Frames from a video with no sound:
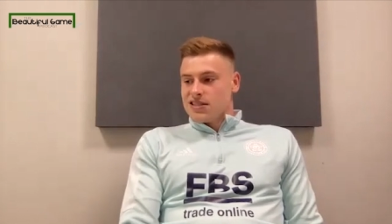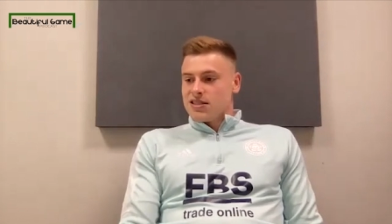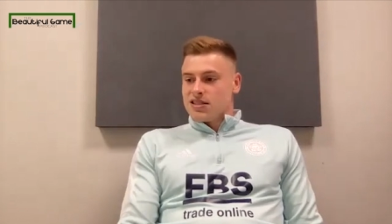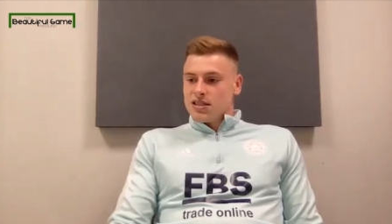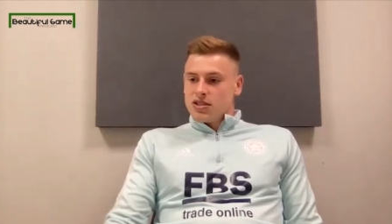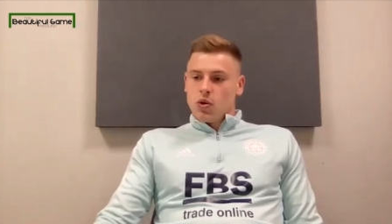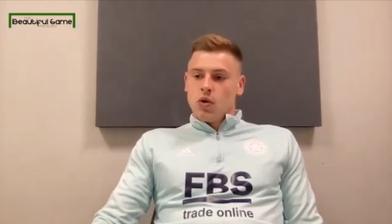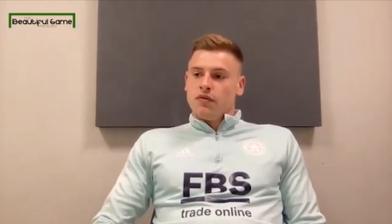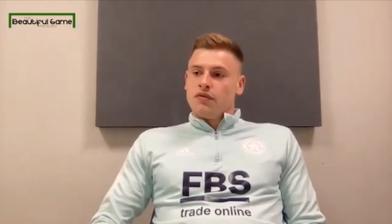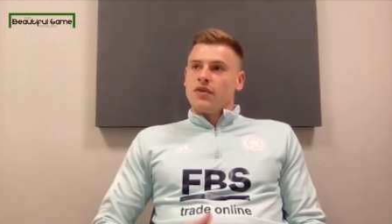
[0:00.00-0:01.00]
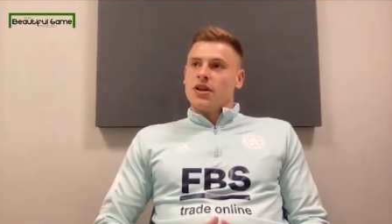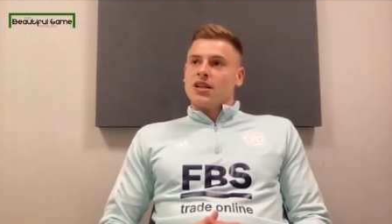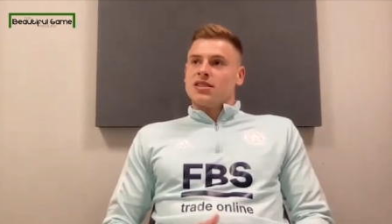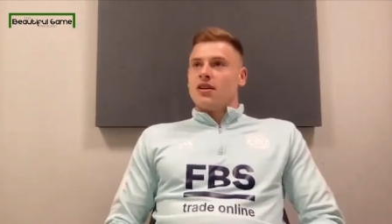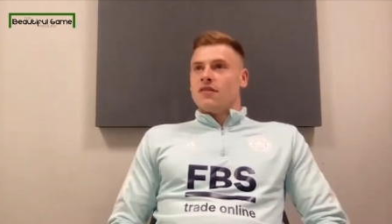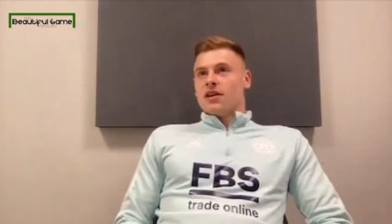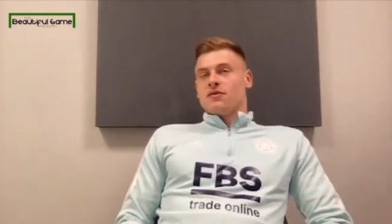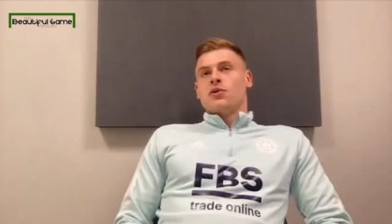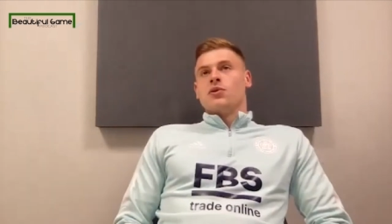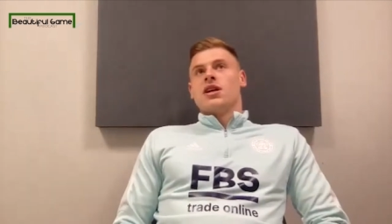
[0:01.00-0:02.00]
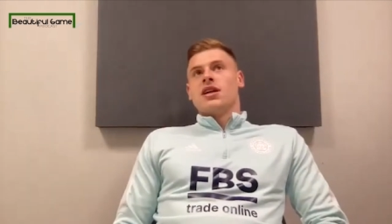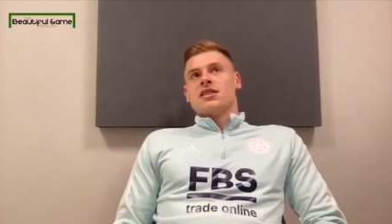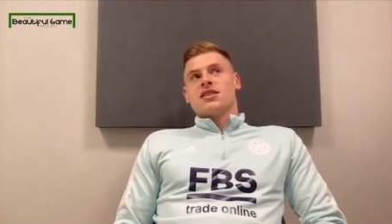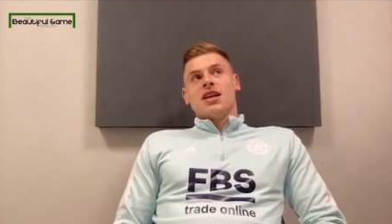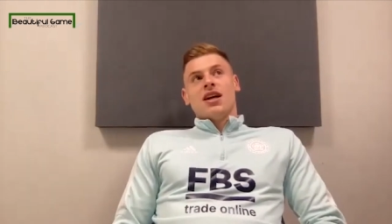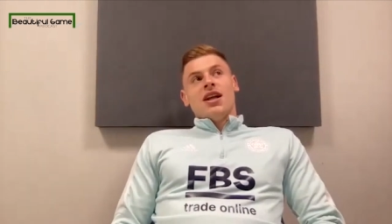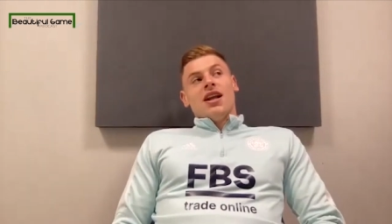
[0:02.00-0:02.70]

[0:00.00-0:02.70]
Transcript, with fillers: But as sort of I said over the last few years,